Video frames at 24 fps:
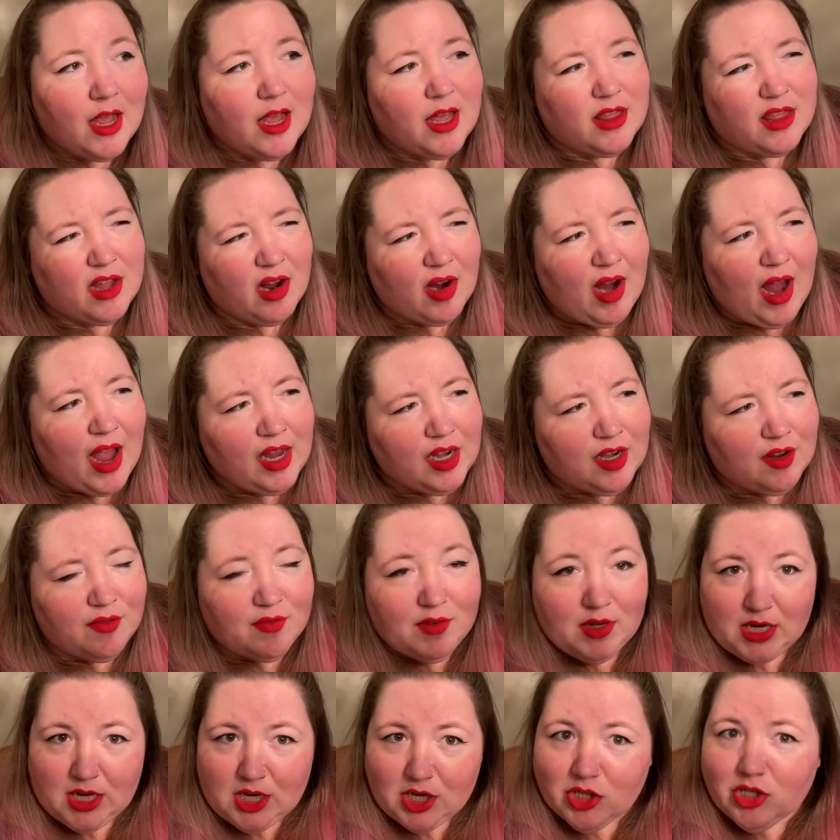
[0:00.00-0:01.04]
They're kind of
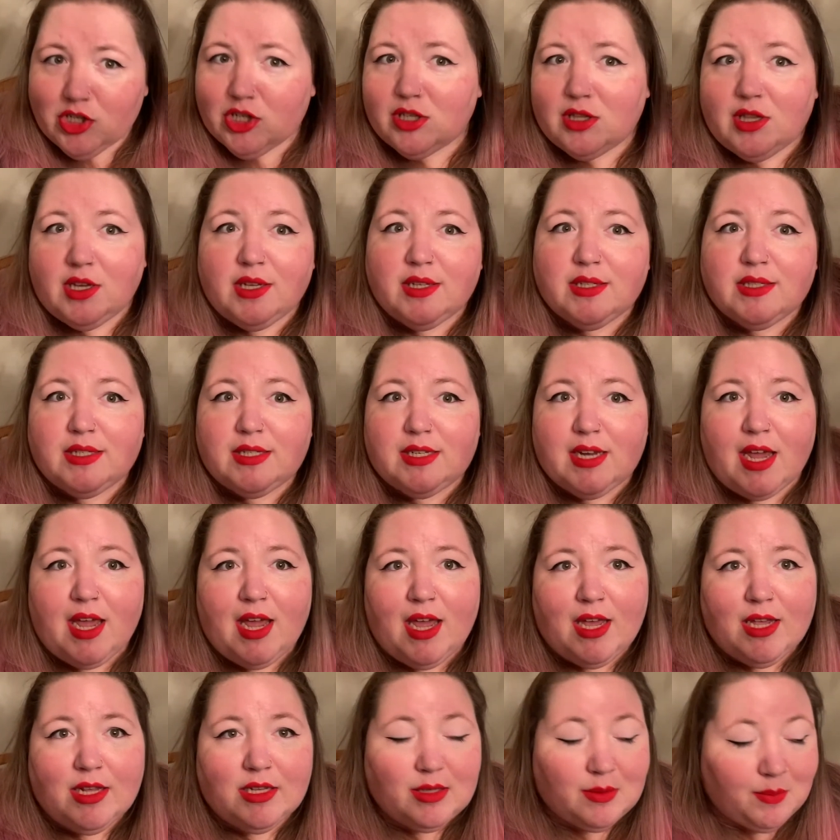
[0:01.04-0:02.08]
niche these
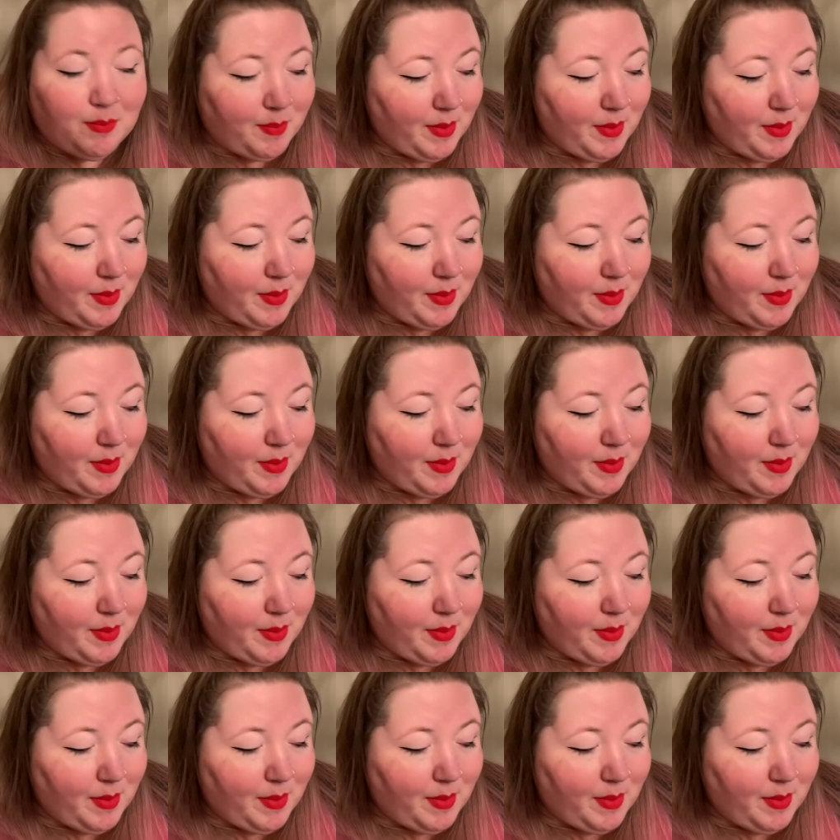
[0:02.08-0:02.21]
days,